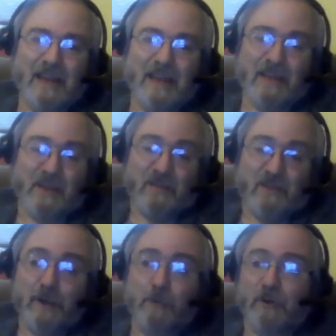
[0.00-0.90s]
And the
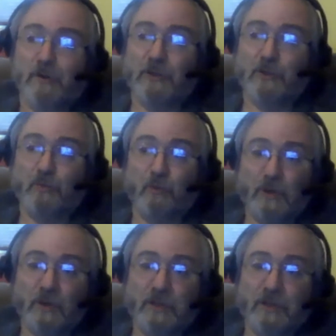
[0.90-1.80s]
conveyor belt is
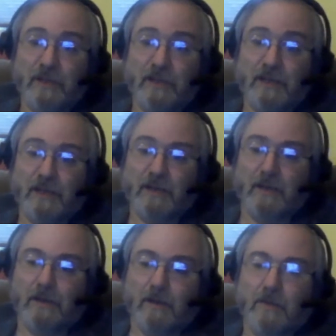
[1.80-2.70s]
really a
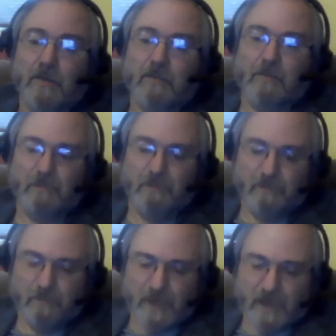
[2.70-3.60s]

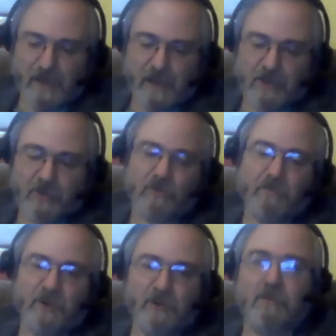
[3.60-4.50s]
heat
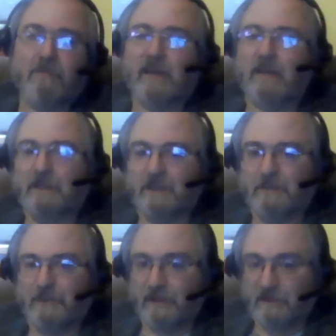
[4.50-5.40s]
distribution mechanism
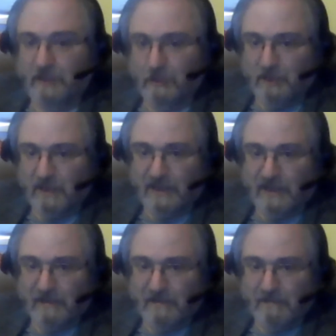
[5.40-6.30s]
for the entire planet.